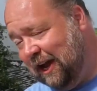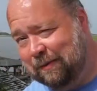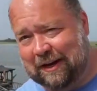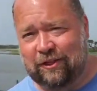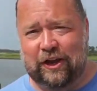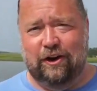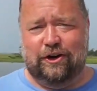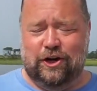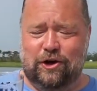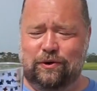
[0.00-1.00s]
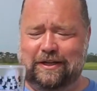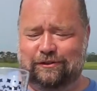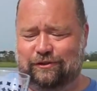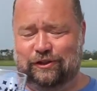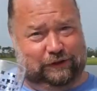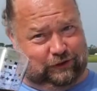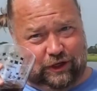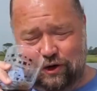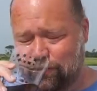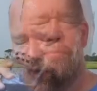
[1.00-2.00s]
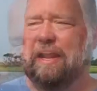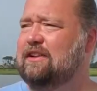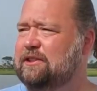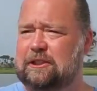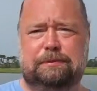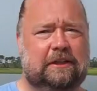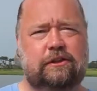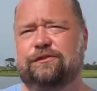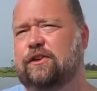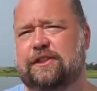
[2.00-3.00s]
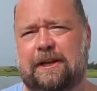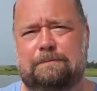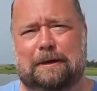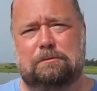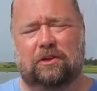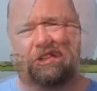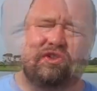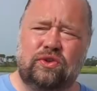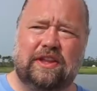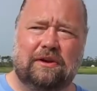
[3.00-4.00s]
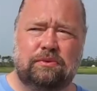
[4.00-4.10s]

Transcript: I mean, their Coke is just Coke. But I'll just pick those first 10 people. Do they